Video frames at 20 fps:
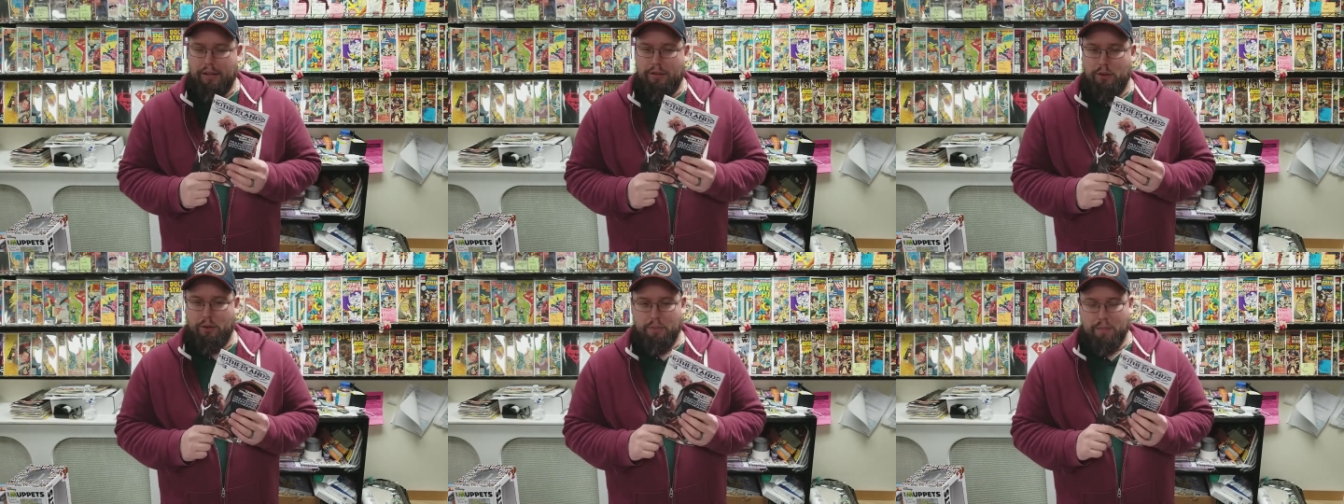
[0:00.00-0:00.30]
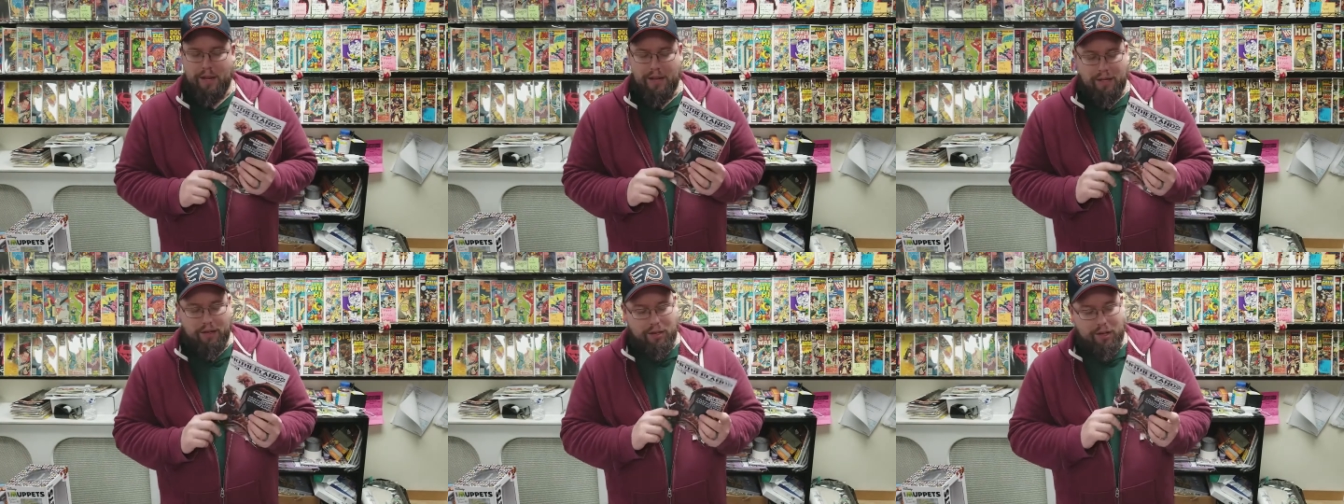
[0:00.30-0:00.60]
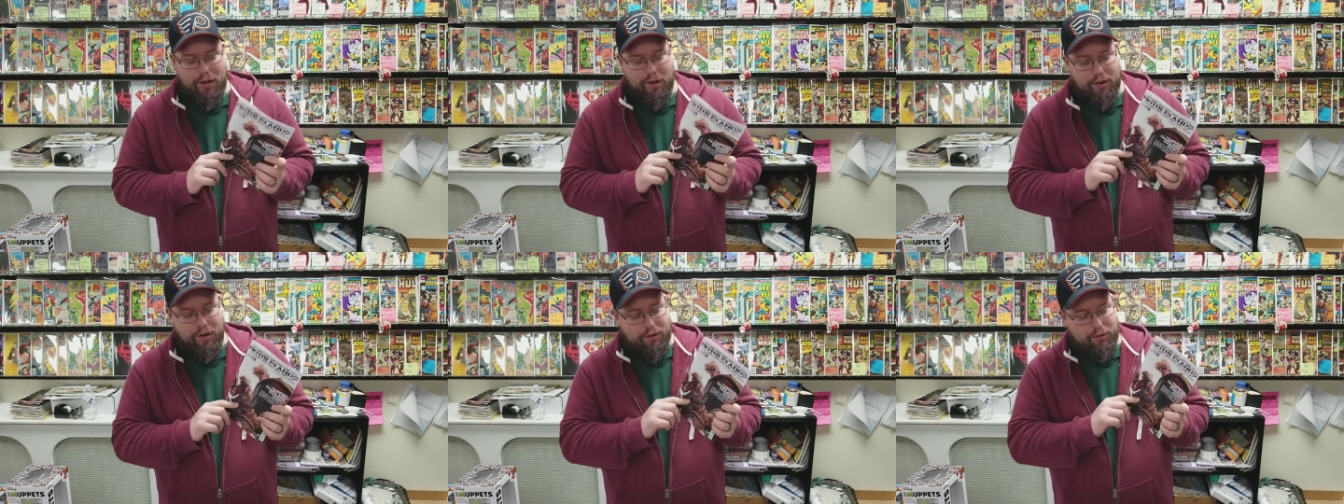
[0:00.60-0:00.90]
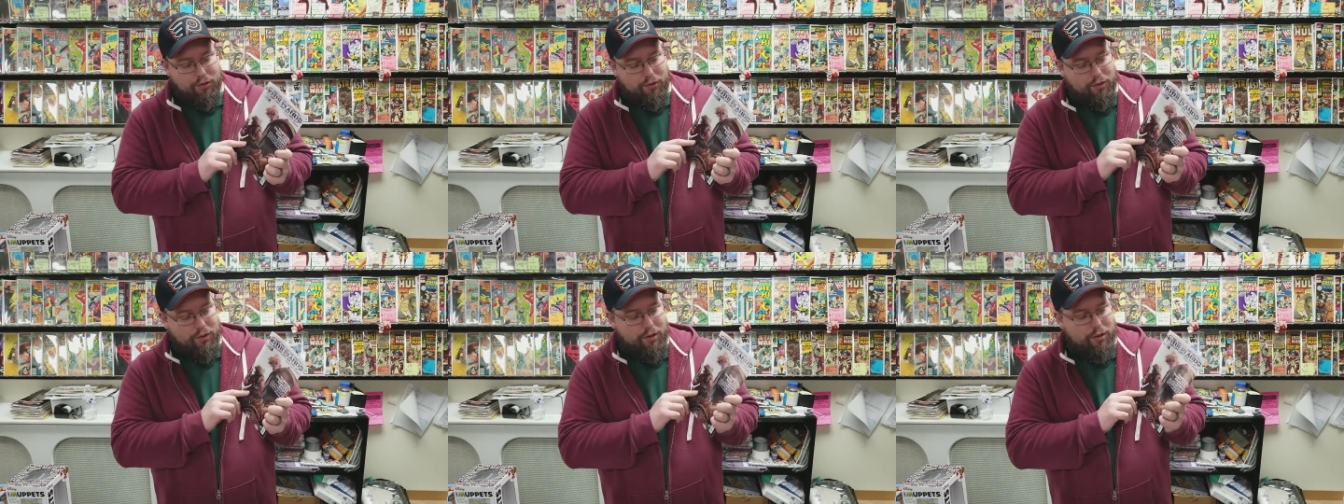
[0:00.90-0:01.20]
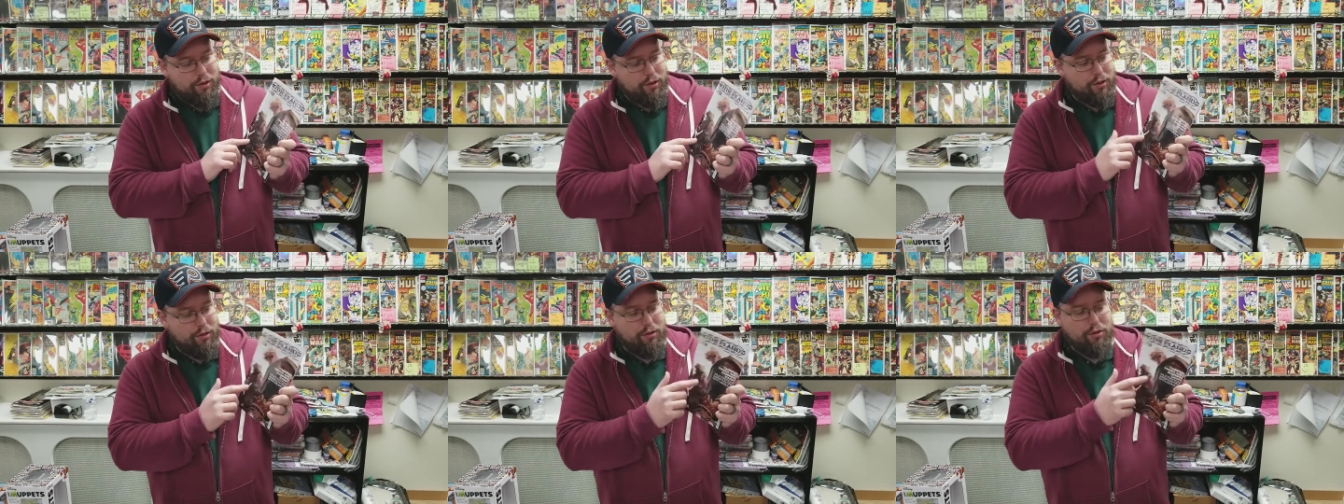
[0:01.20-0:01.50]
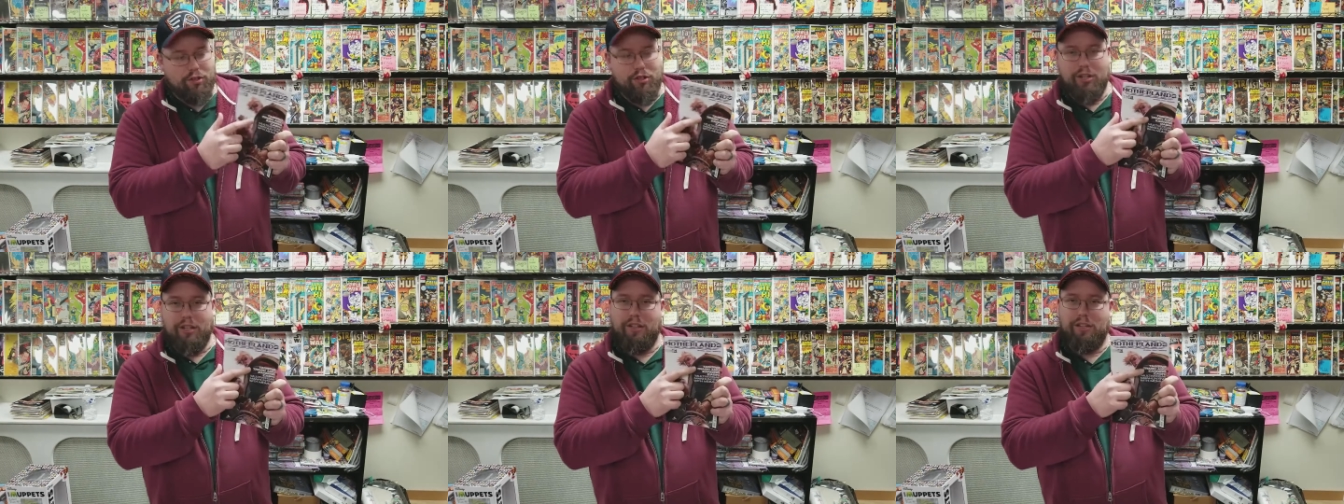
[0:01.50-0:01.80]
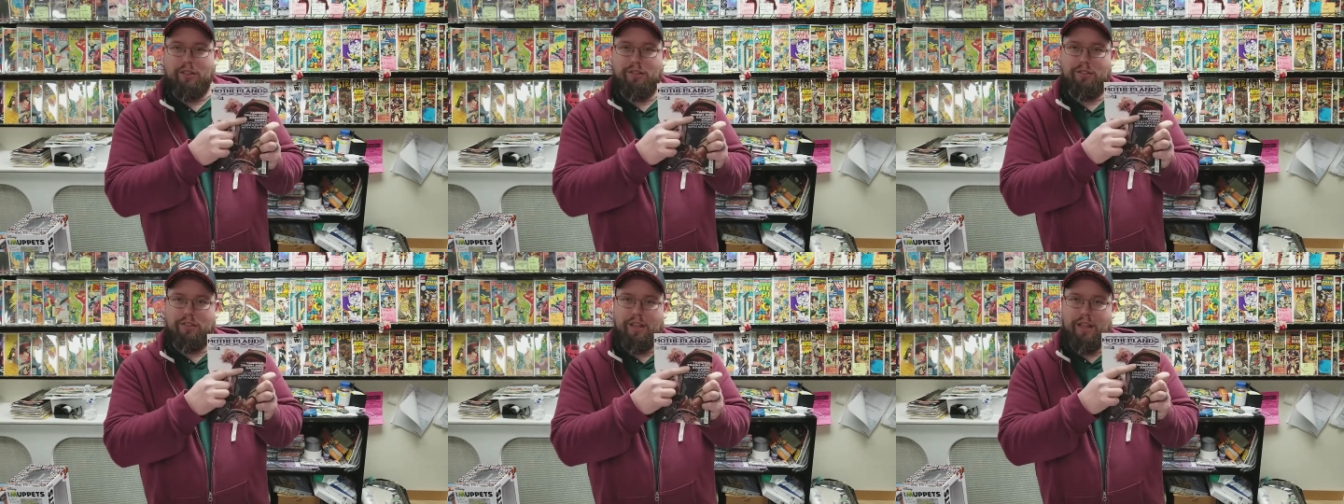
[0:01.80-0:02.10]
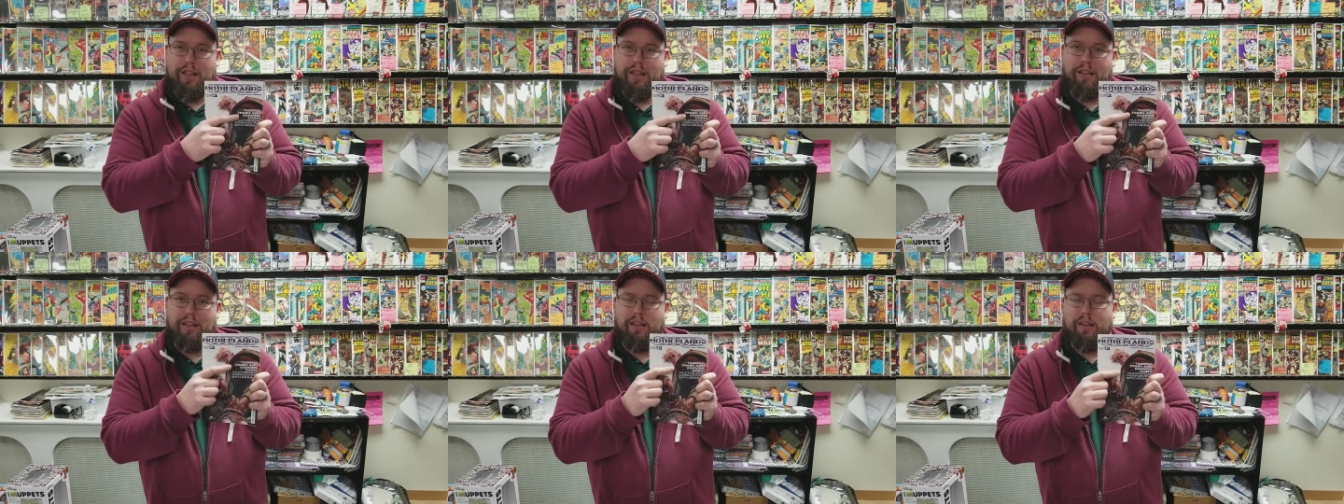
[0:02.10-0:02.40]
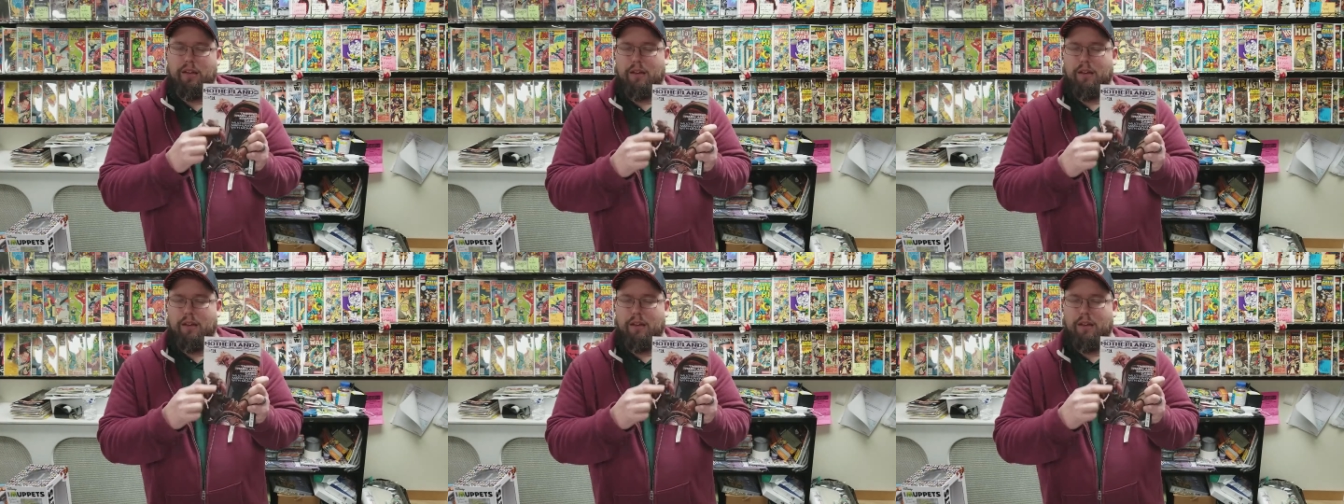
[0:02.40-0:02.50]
your main character here, she is a